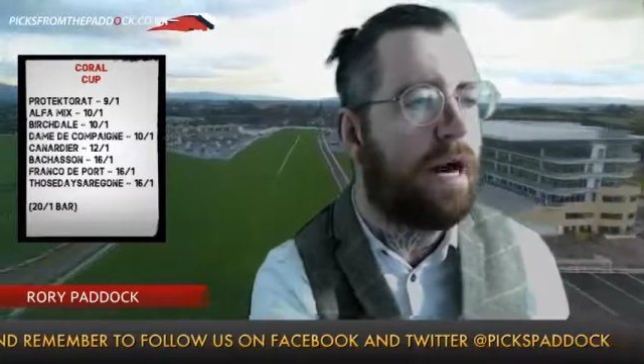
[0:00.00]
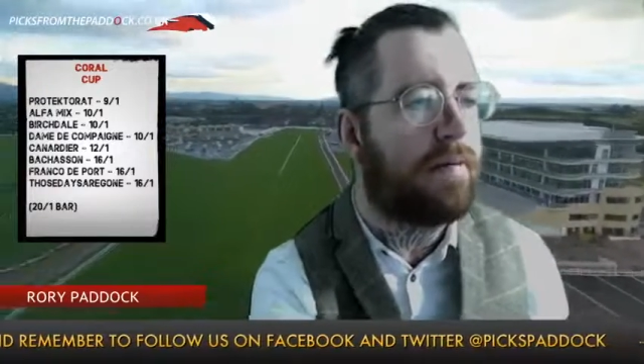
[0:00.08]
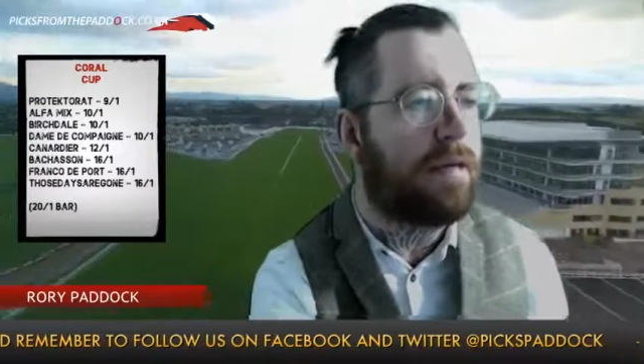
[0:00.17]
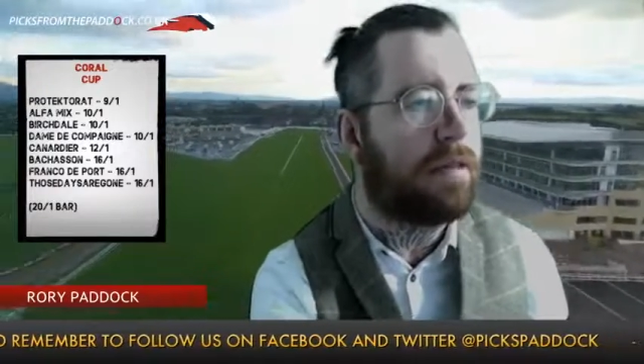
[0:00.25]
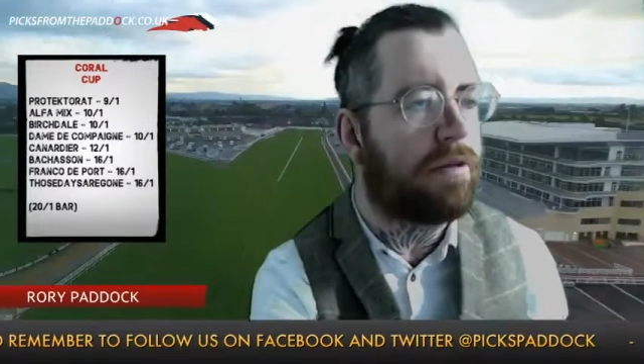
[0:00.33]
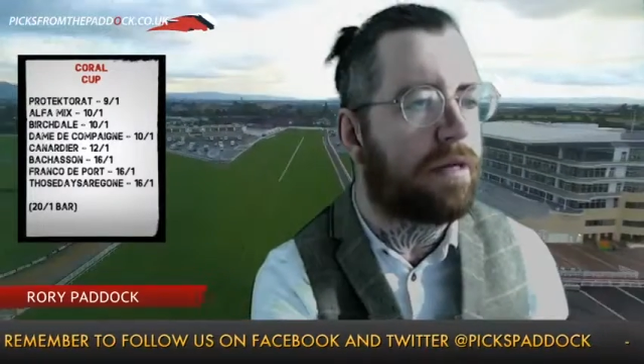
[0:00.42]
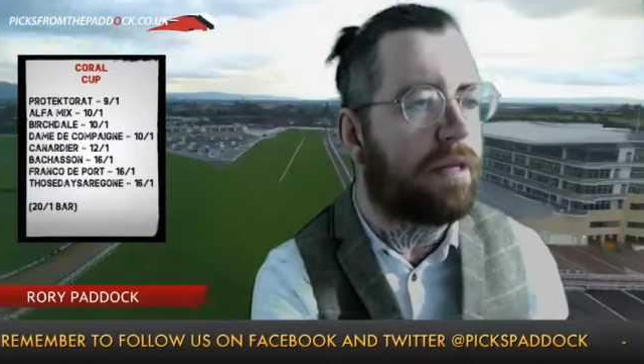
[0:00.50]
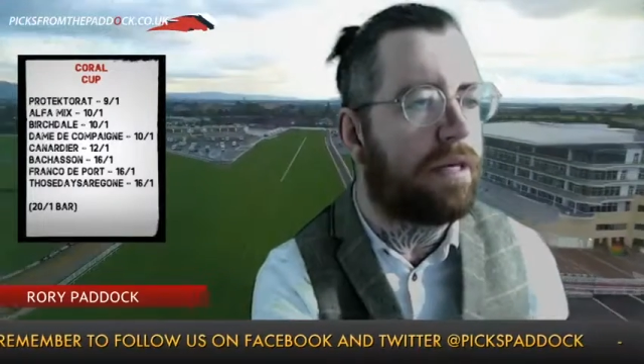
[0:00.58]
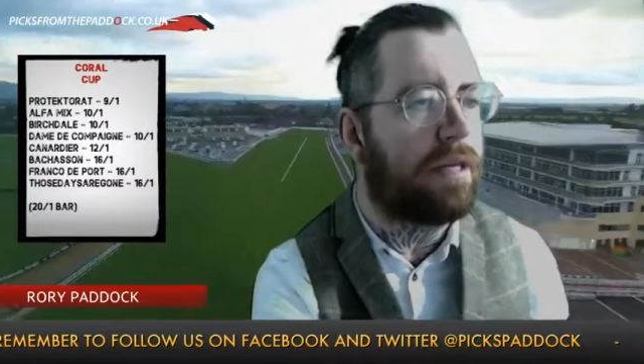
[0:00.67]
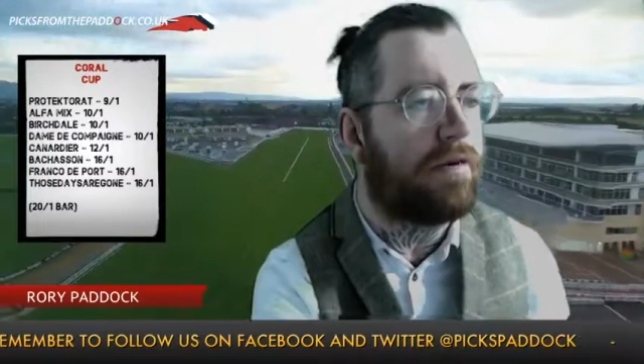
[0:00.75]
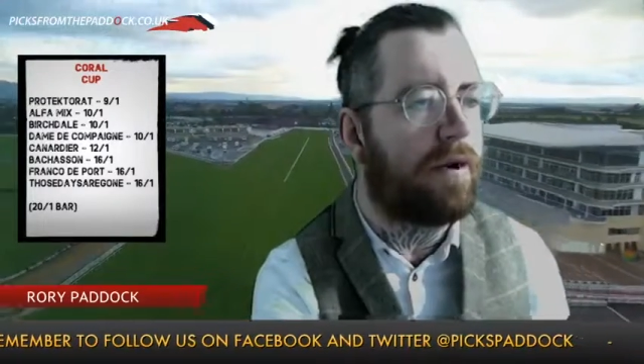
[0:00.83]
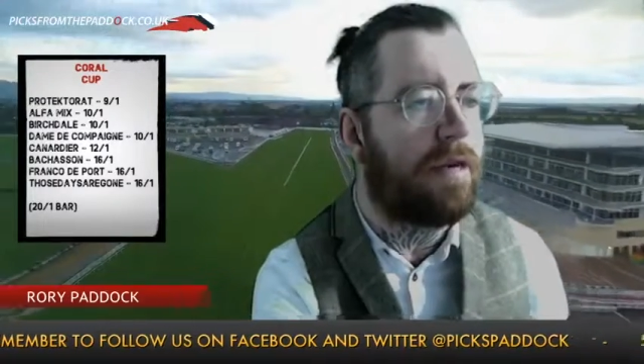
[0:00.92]
I mean, looking
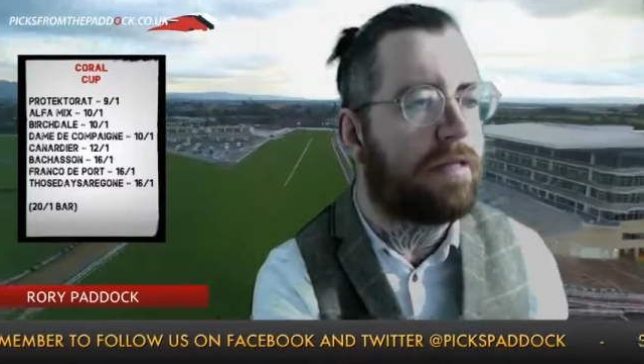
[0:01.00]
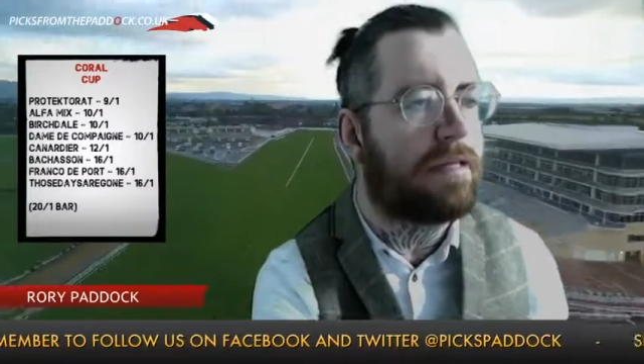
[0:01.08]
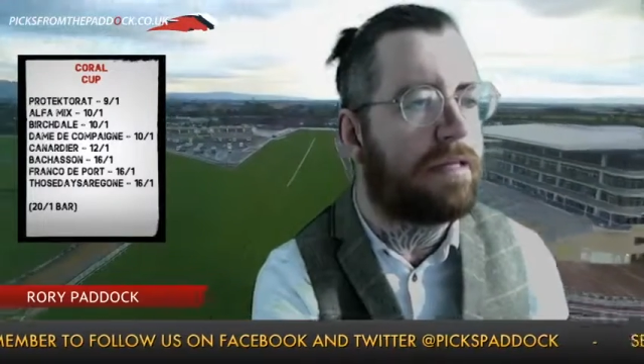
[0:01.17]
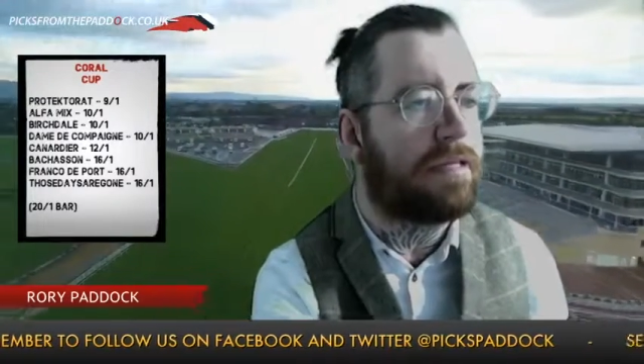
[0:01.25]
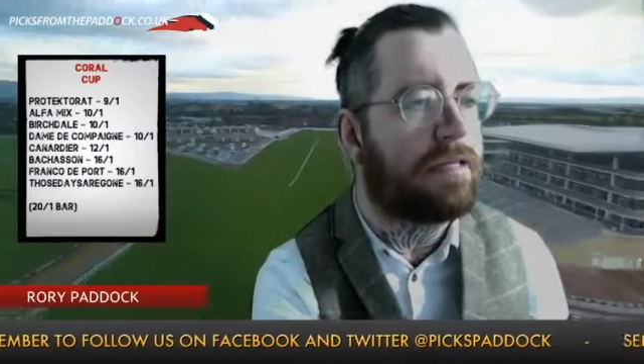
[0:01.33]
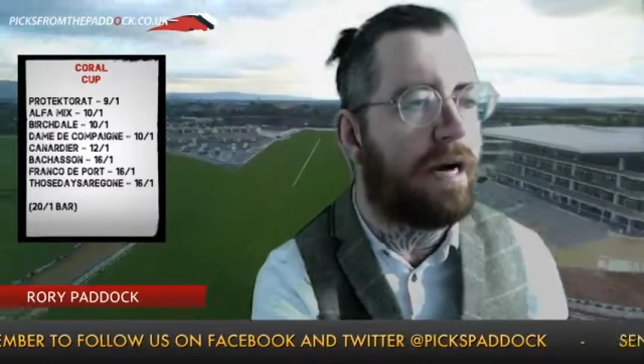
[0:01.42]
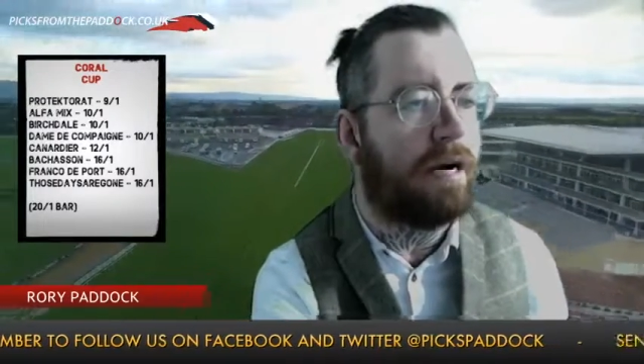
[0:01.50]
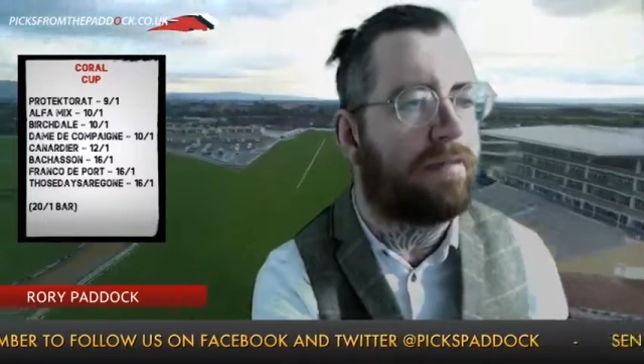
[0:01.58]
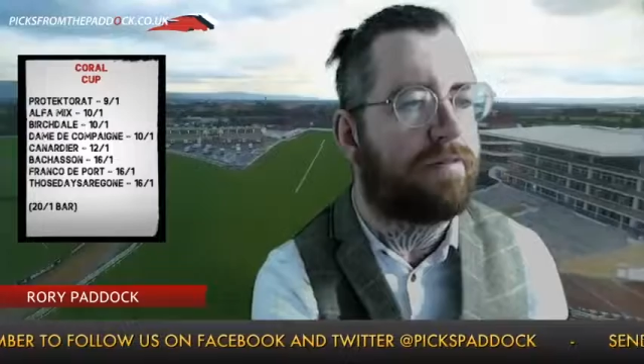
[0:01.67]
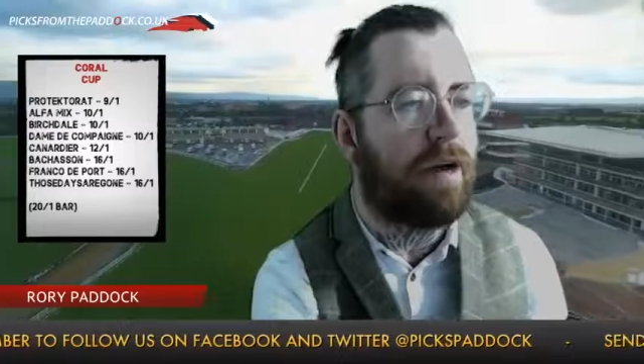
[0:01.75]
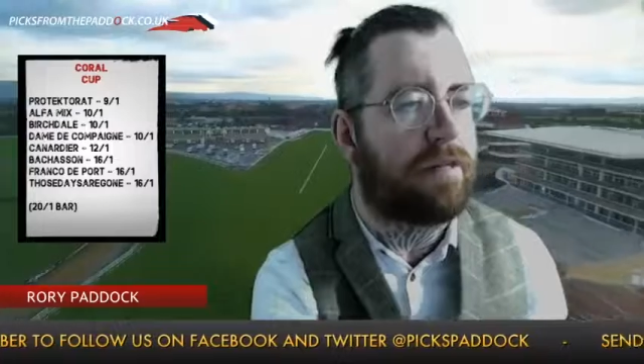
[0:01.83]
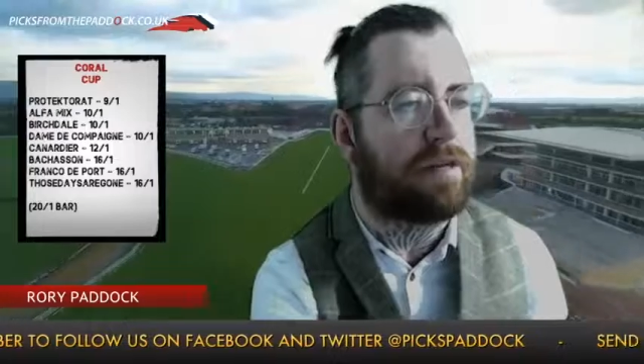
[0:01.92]
at the race
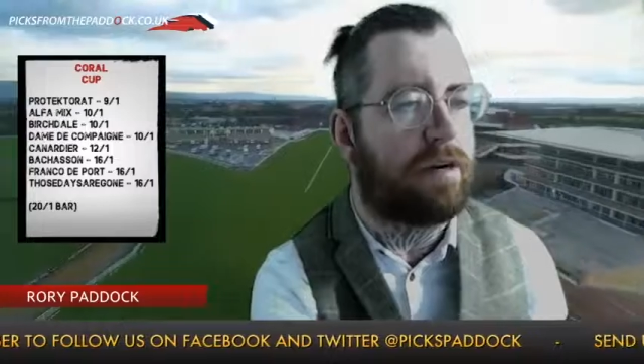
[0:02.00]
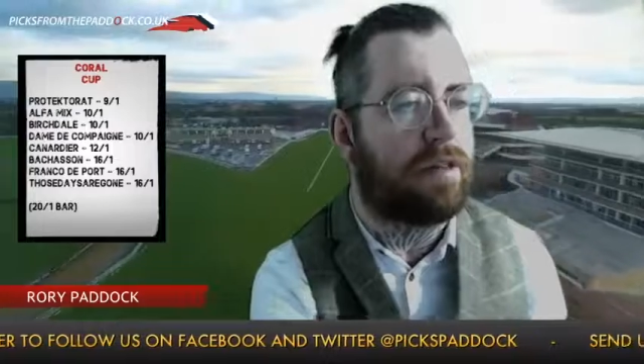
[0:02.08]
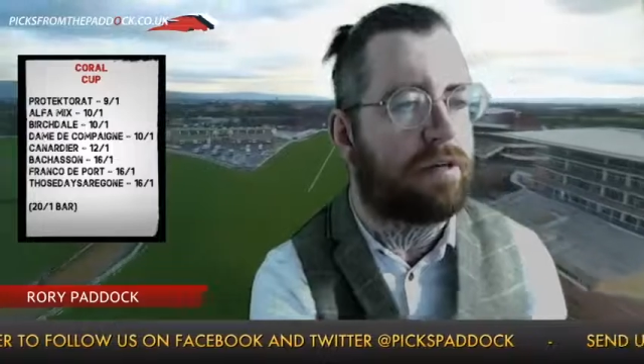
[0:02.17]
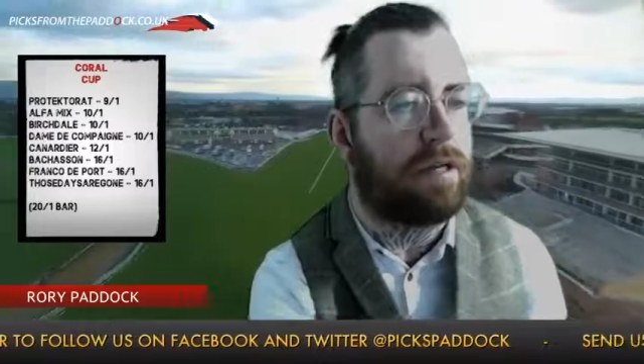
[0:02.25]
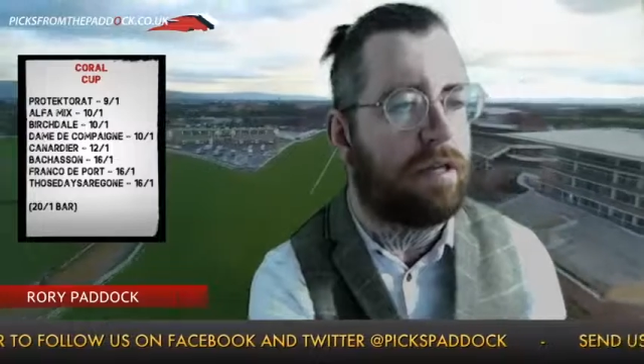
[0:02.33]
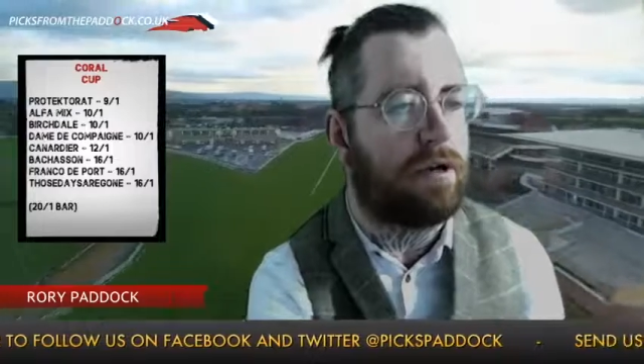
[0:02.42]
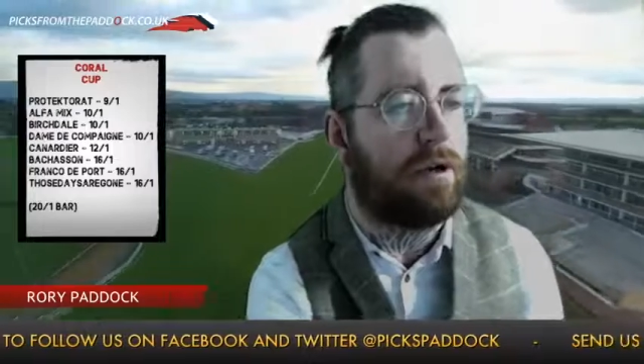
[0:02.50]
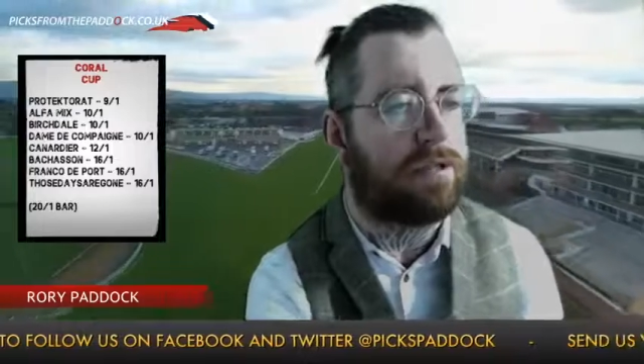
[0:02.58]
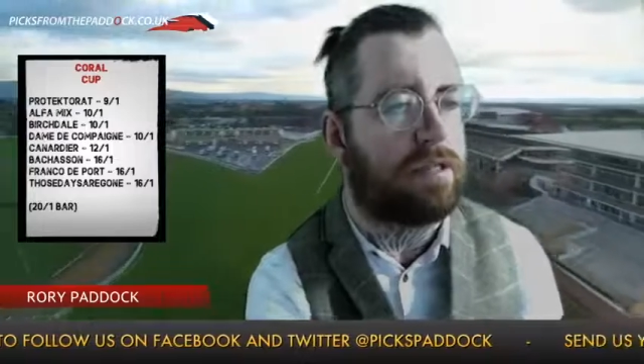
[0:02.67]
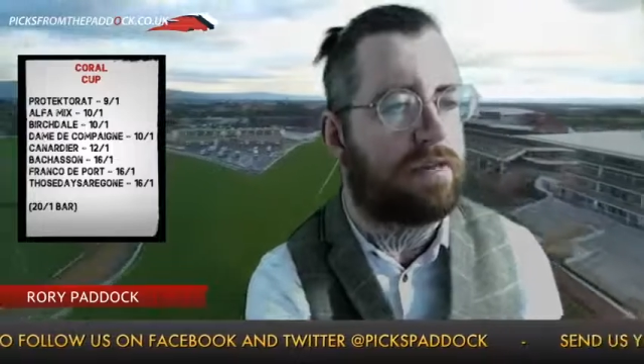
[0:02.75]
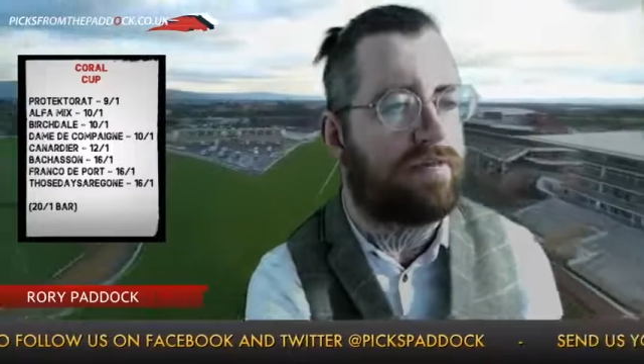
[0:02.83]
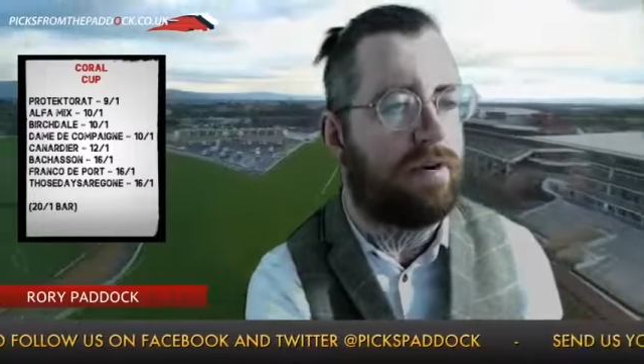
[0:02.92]
itself, looking at the
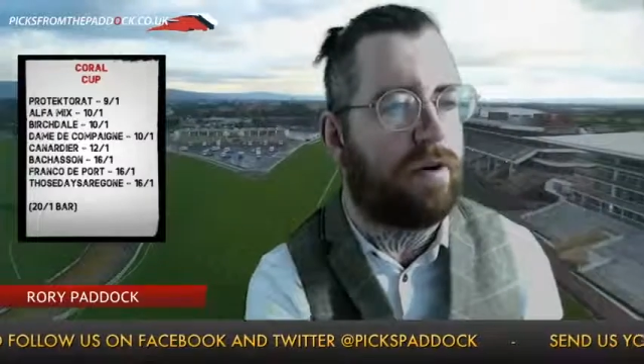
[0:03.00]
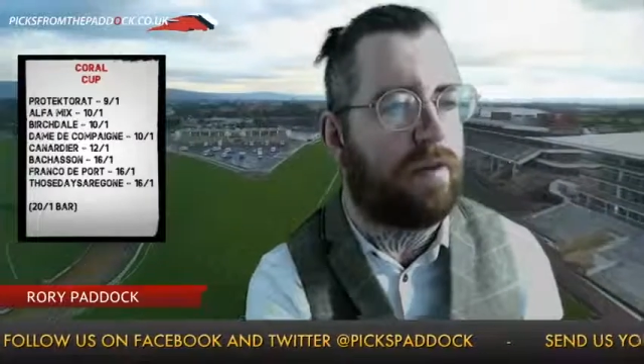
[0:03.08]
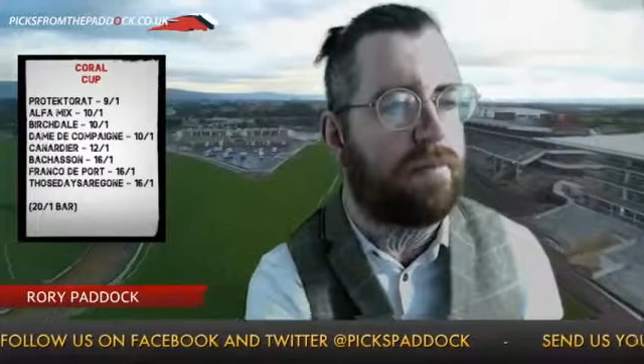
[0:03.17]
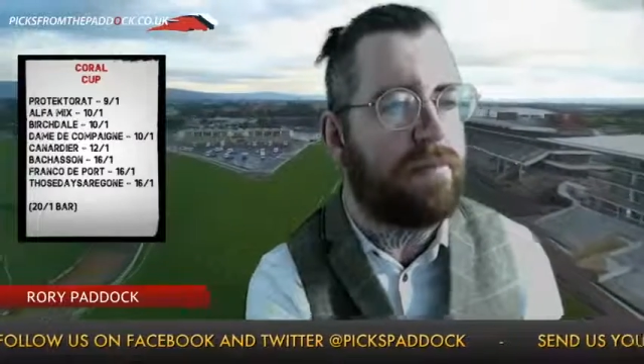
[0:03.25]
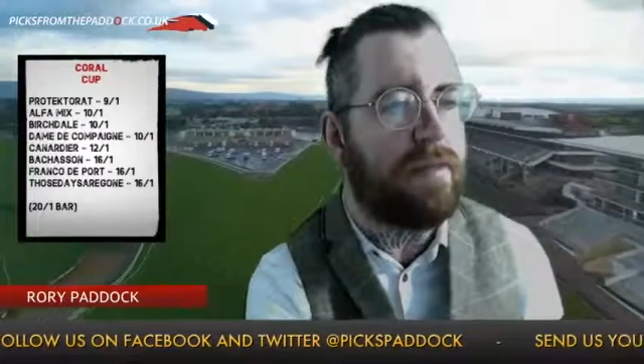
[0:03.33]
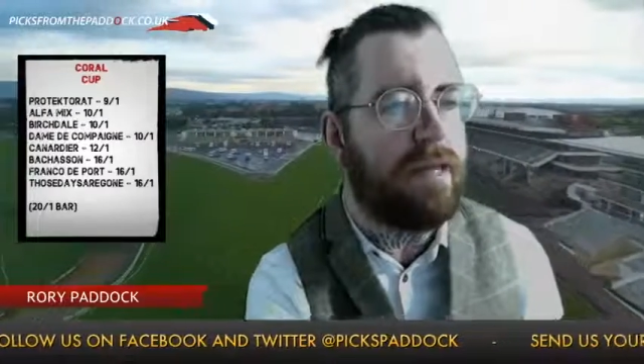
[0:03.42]
horse's form,